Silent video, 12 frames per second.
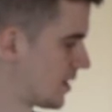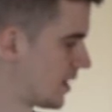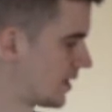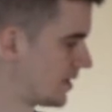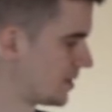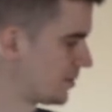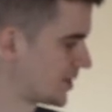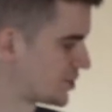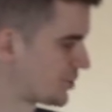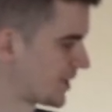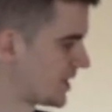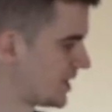a little bit
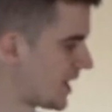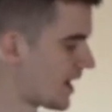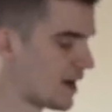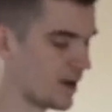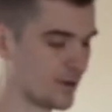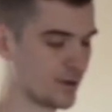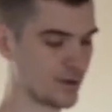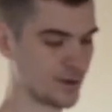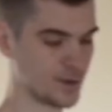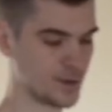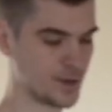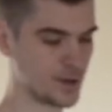tricky now.
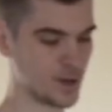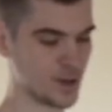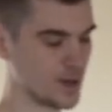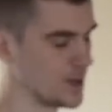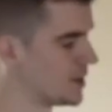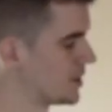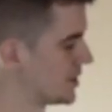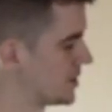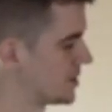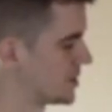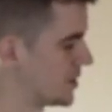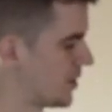
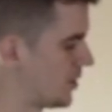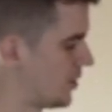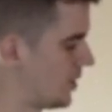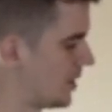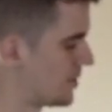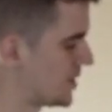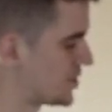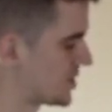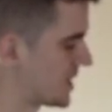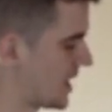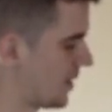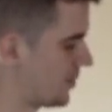So let me
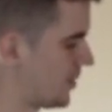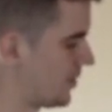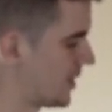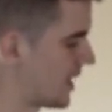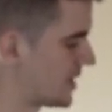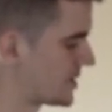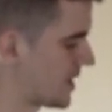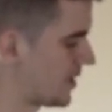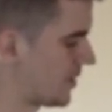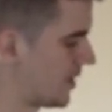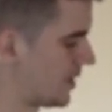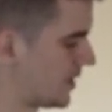just help you guys
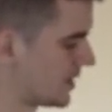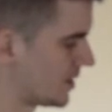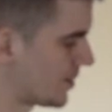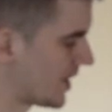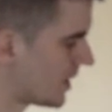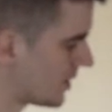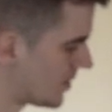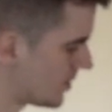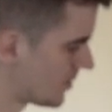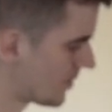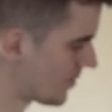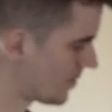out a little bit.
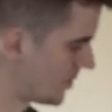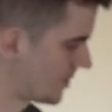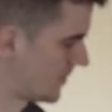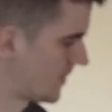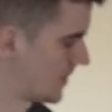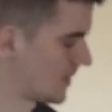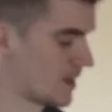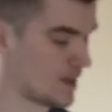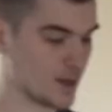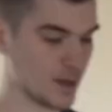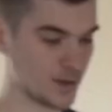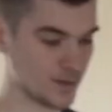
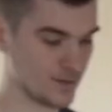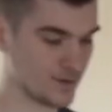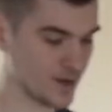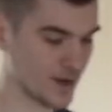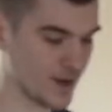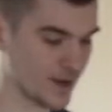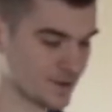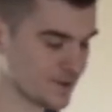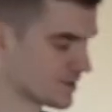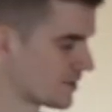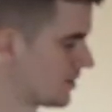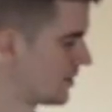
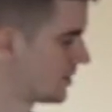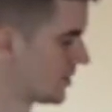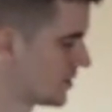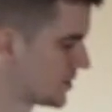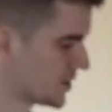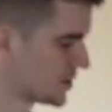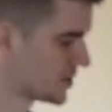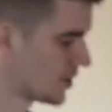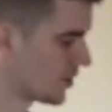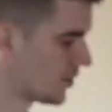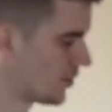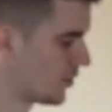Yes.
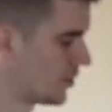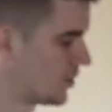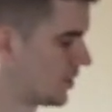So